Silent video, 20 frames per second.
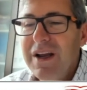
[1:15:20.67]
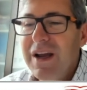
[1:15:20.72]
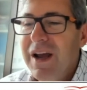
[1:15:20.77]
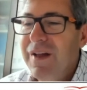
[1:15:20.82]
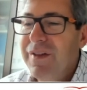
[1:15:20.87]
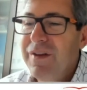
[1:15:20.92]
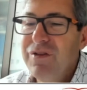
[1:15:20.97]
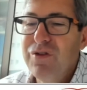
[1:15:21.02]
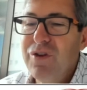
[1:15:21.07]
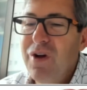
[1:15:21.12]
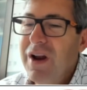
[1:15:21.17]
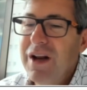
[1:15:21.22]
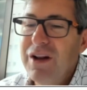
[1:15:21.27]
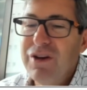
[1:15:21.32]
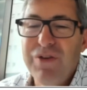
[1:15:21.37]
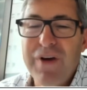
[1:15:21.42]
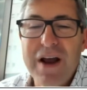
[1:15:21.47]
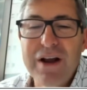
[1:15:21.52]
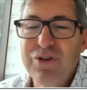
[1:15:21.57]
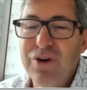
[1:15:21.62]
And this knowledge
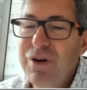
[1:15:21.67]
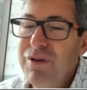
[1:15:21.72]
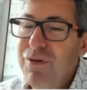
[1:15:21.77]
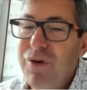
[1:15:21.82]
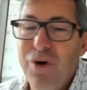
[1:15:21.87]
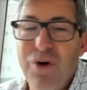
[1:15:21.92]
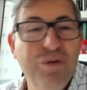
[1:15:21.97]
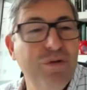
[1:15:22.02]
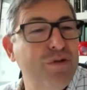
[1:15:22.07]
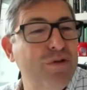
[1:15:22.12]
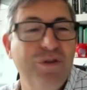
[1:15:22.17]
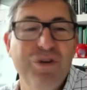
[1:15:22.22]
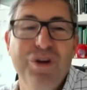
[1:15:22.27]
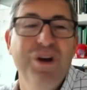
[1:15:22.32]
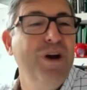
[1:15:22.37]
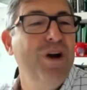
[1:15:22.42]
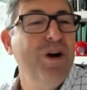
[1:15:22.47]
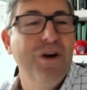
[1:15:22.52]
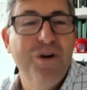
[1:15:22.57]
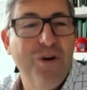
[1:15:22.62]
vector involves
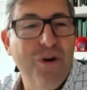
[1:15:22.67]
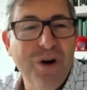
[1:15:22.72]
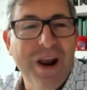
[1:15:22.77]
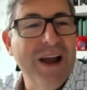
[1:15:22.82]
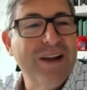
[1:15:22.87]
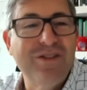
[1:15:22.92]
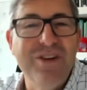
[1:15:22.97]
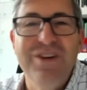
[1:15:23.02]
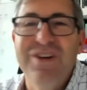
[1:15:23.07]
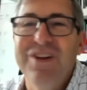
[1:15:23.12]
collecting